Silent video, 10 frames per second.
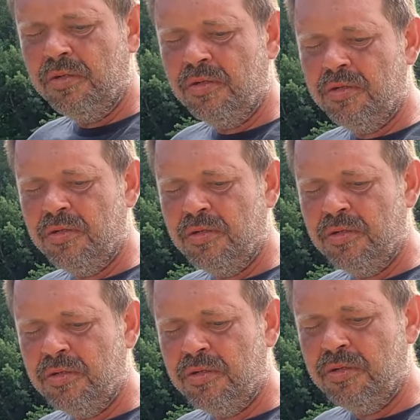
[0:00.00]
there's two
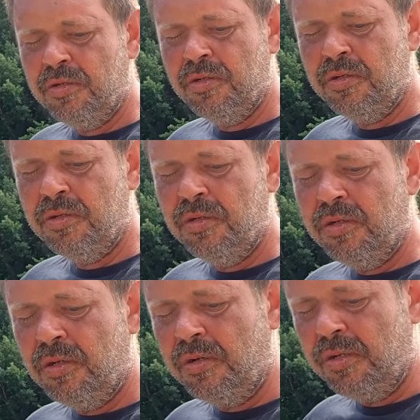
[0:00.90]
packs of five.
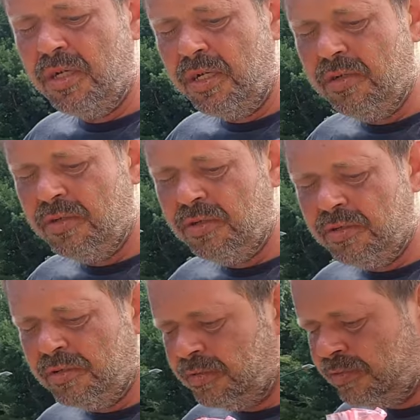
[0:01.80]
Okay in